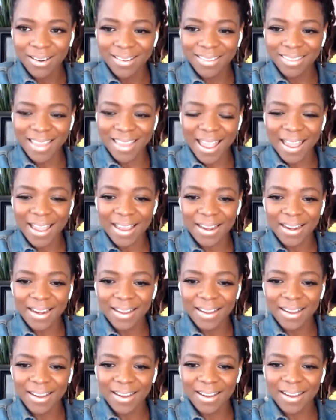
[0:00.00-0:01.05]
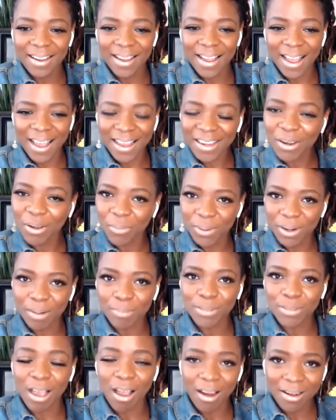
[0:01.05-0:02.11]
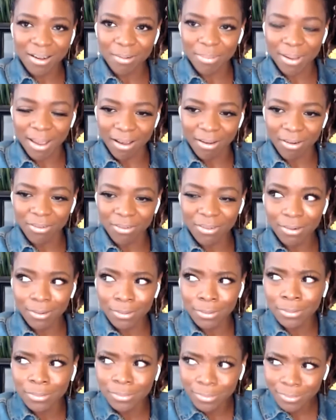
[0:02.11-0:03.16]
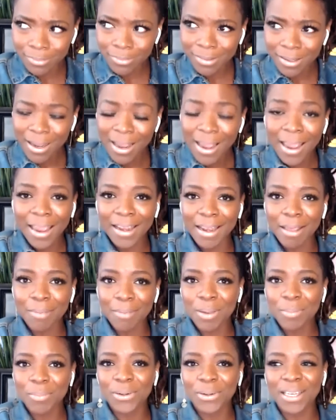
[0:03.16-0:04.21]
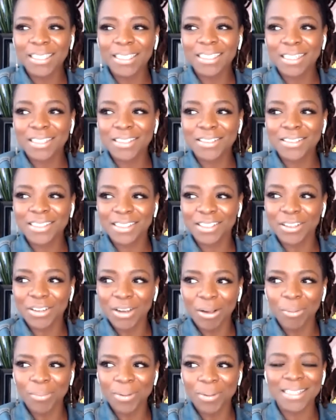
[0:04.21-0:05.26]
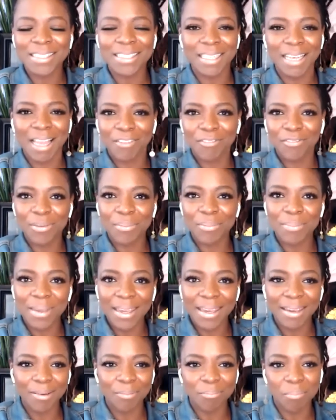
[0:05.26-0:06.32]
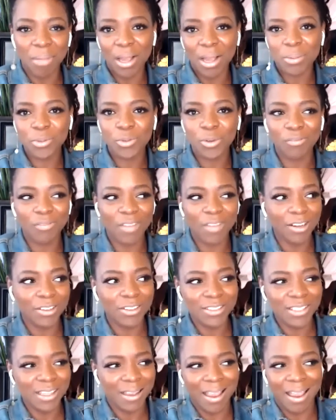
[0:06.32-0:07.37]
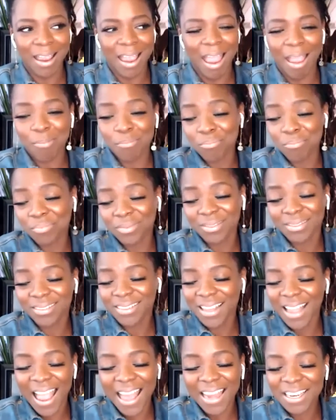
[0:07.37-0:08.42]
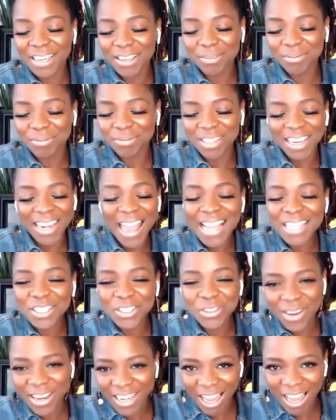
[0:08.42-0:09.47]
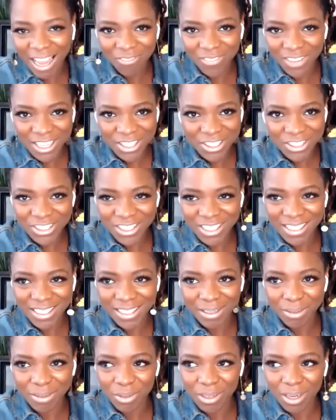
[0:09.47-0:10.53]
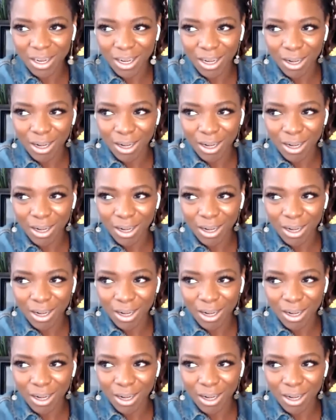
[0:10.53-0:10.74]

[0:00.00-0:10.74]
that I know what I'm talking about and that people need to understand, because like for me, my upstream factors, the last grade I finished in